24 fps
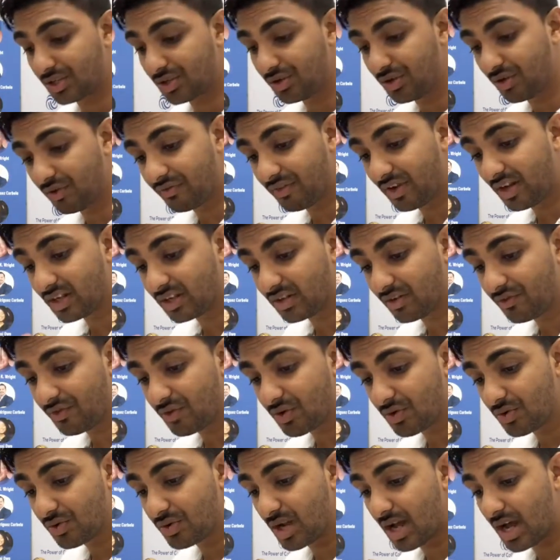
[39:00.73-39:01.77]
You have
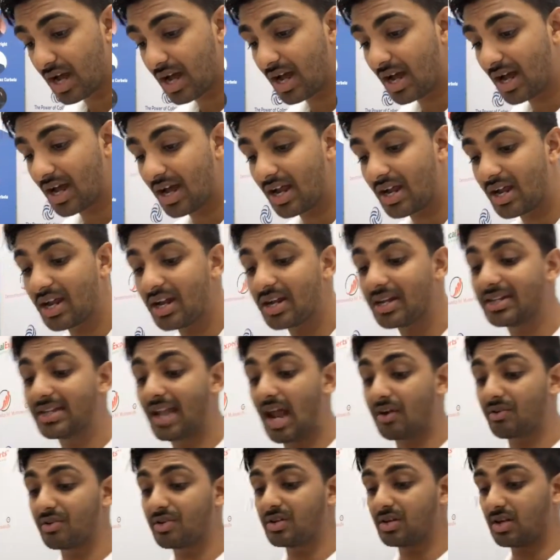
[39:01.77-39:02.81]
interviewed
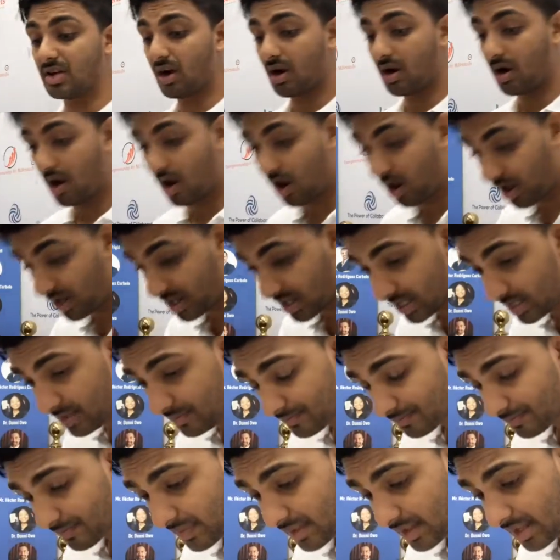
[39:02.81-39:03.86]
Darren Hardy,
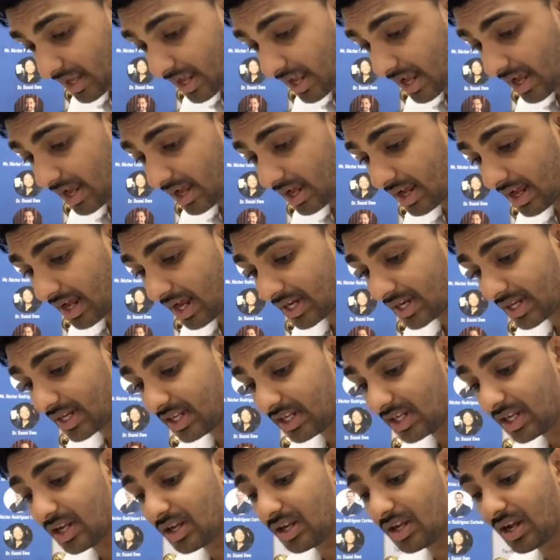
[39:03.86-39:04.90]
and
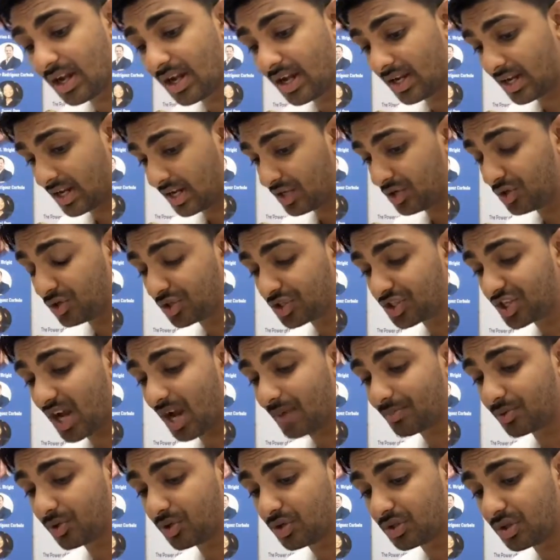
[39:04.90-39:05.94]
in your
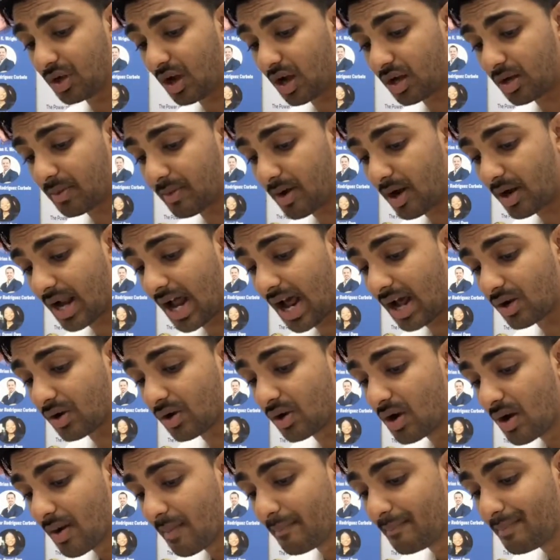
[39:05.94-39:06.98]
chapter you talk about how
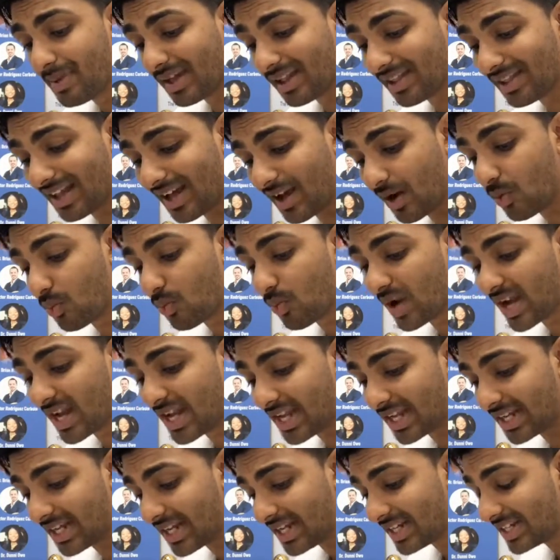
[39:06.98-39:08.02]
to build a
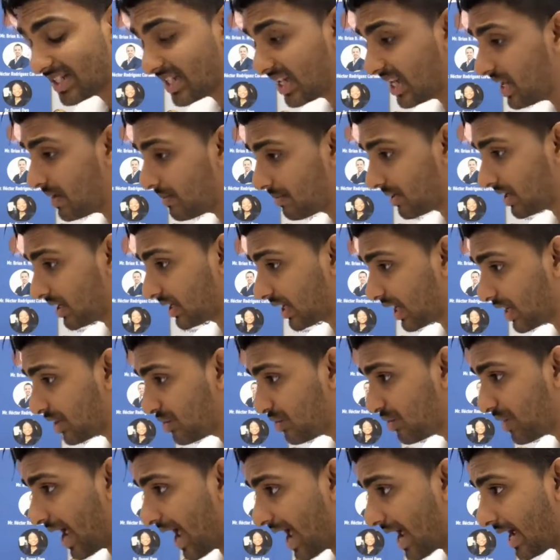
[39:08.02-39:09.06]
winning team. Can
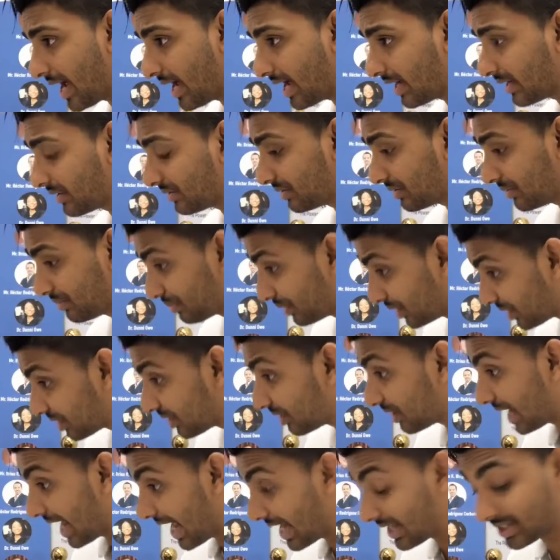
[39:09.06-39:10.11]
you add
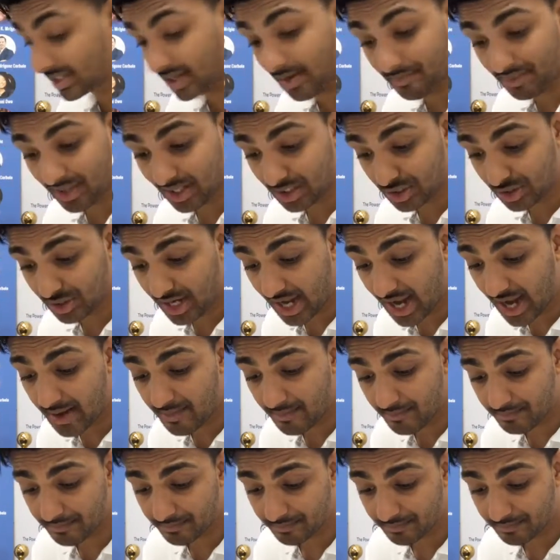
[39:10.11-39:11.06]
something to that?